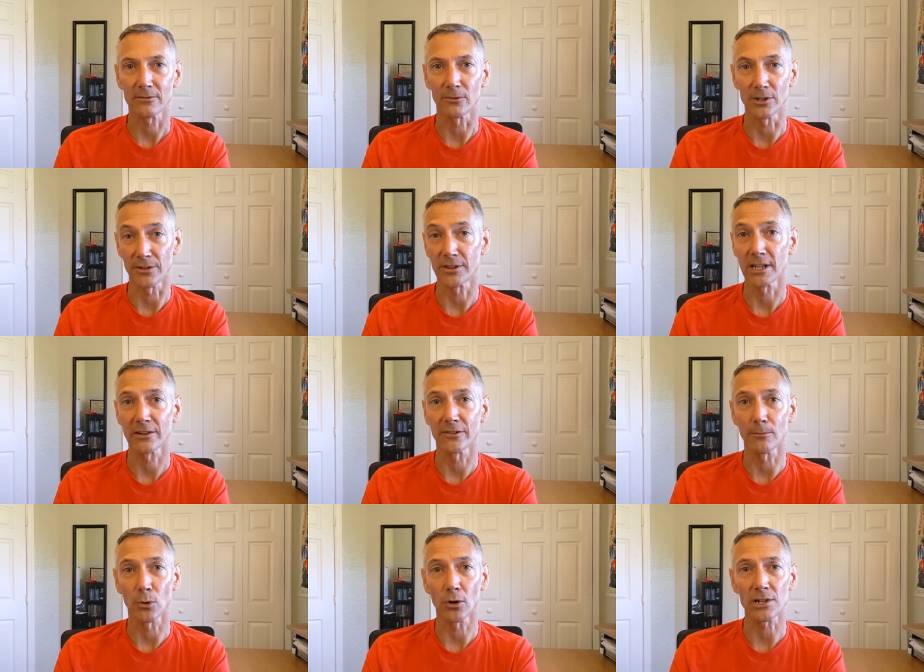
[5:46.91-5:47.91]
when you think of a
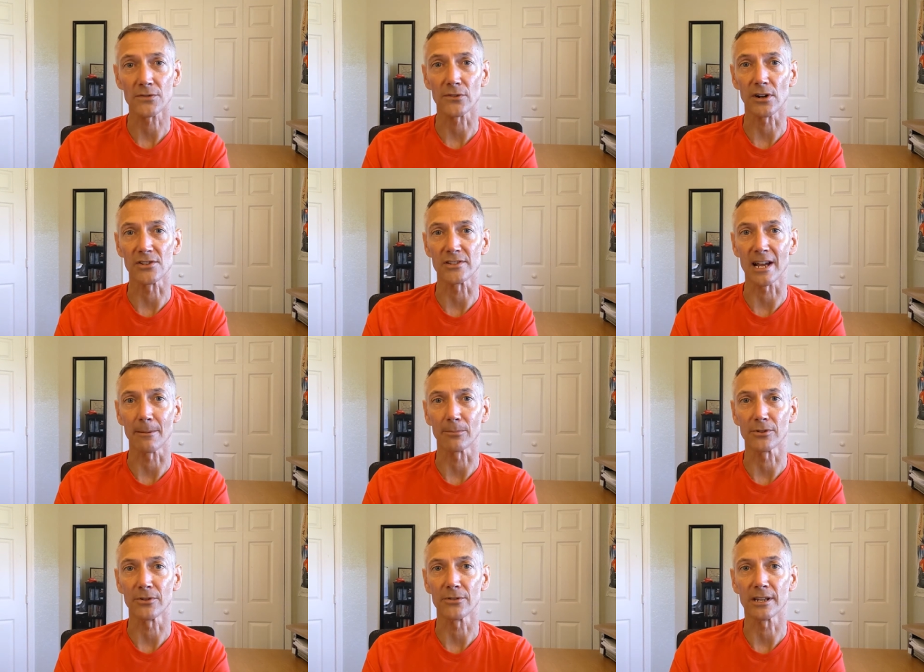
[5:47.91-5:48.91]
mortgage, for example,
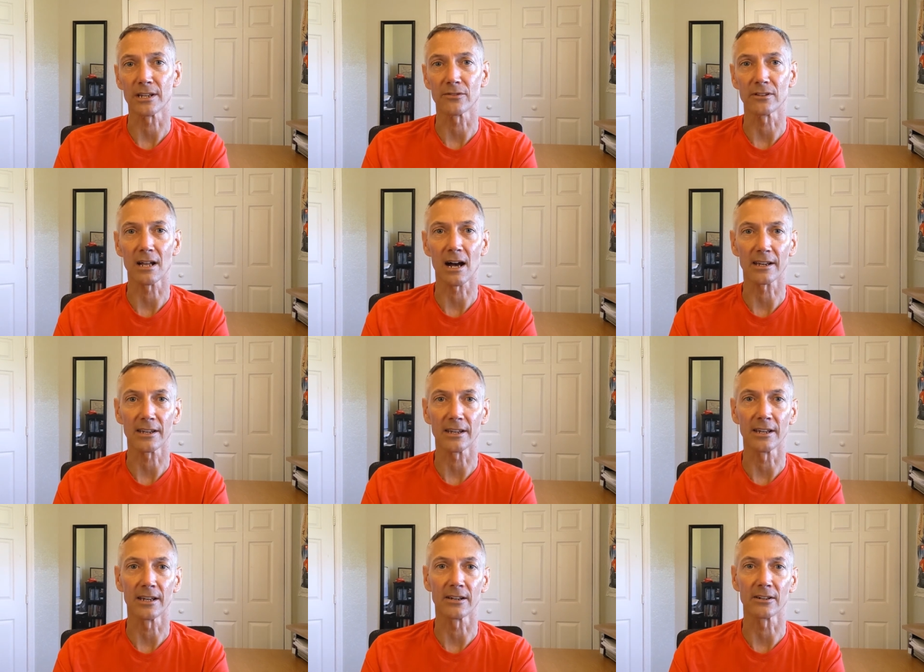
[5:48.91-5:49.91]
you think of locking
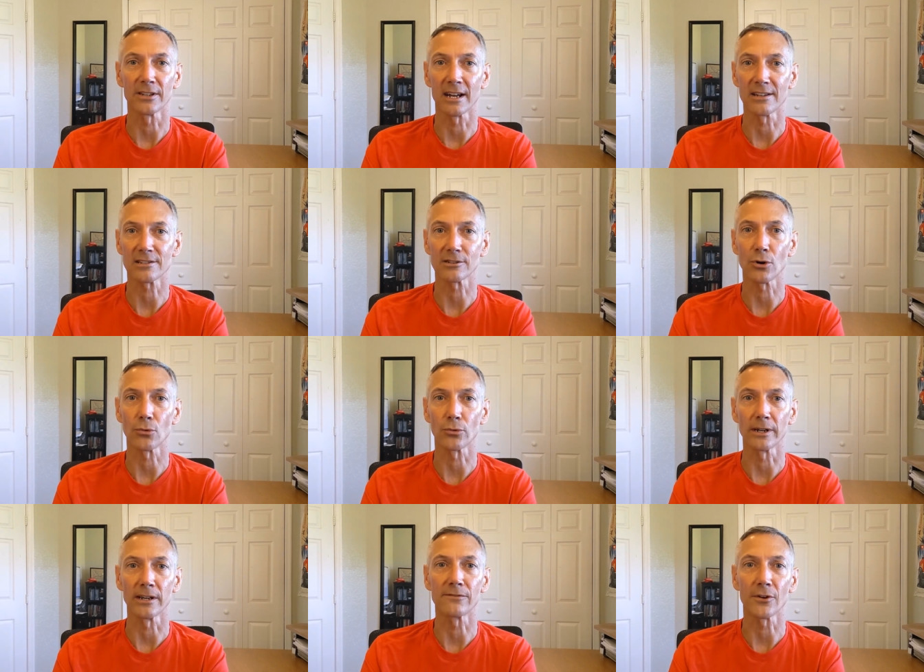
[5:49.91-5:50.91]
in a nice low
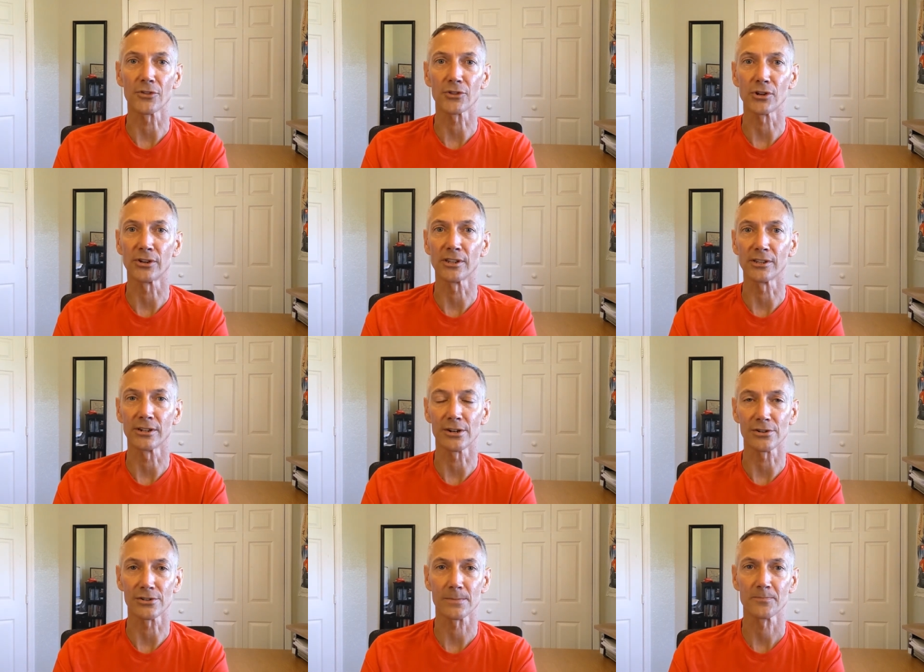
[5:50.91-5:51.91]
rate for 30
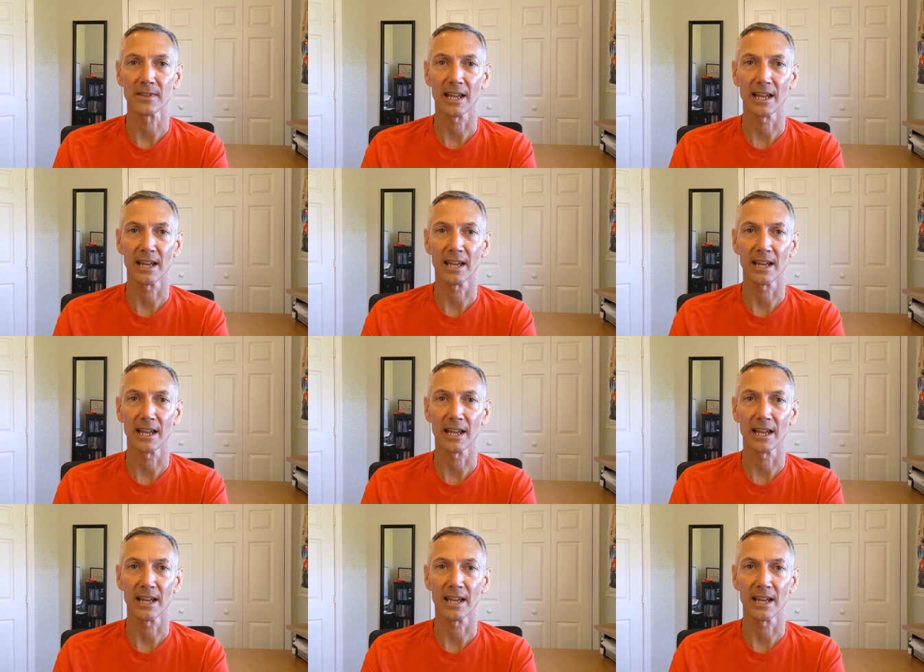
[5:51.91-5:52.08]
years